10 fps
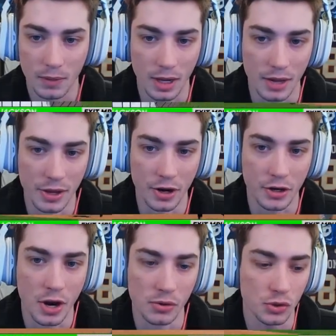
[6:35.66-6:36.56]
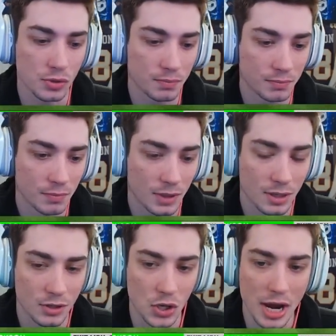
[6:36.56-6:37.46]
And there it goes.
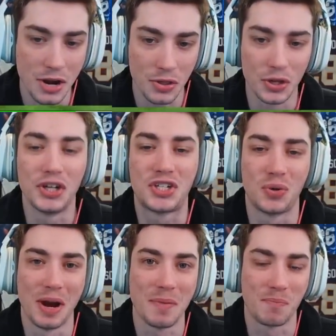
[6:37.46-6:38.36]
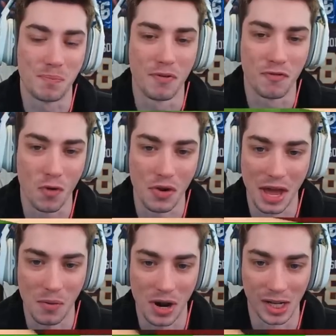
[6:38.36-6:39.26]
So I know the swing before
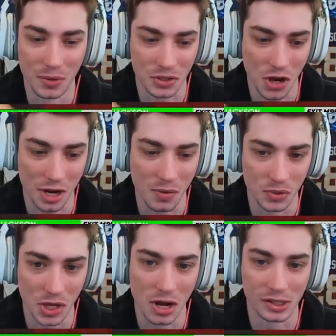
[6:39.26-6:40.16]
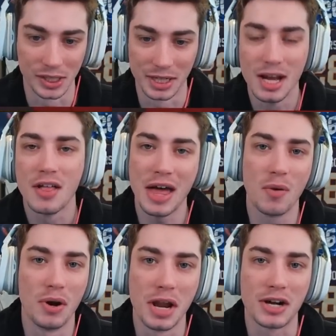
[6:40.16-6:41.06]
that while I was talking was ugly.
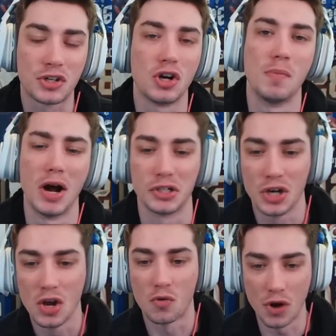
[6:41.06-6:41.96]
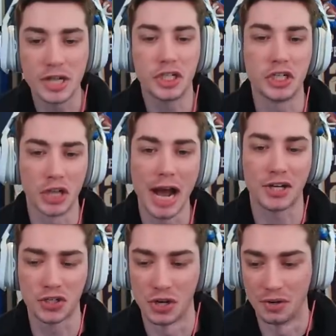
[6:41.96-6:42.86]
That one, not so much. Reggie
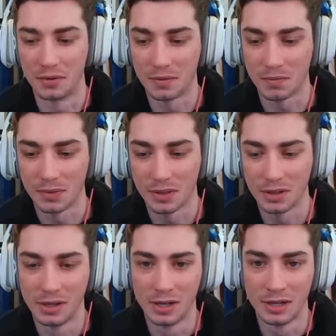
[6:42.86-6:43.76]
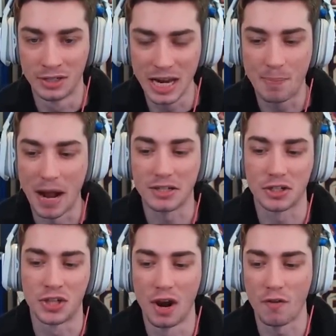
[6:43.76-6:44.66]
Jackson. Deep out
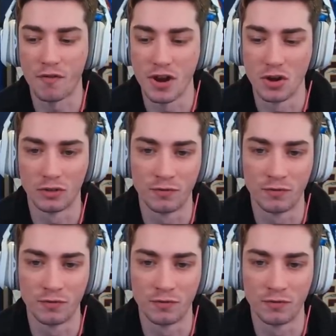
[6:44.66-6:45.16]
to center field.